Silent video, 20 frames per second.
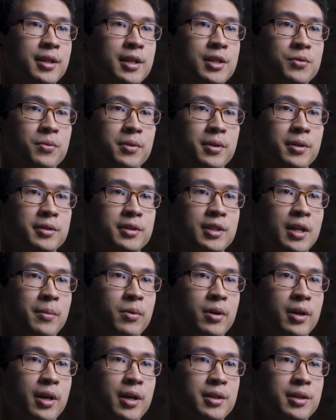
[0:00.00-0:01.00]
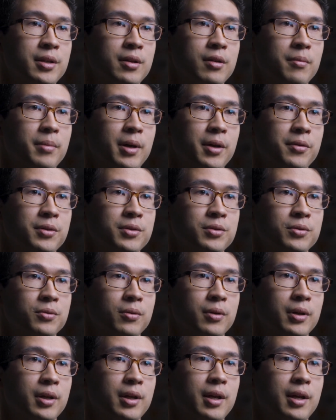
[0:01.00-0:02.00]
each with a separate idea about the
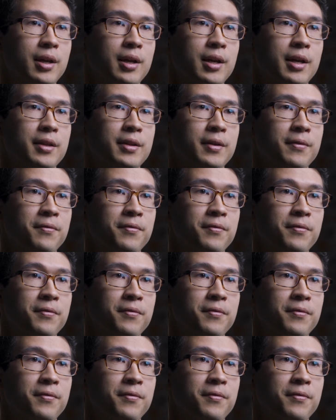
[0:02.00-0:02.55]
story, and then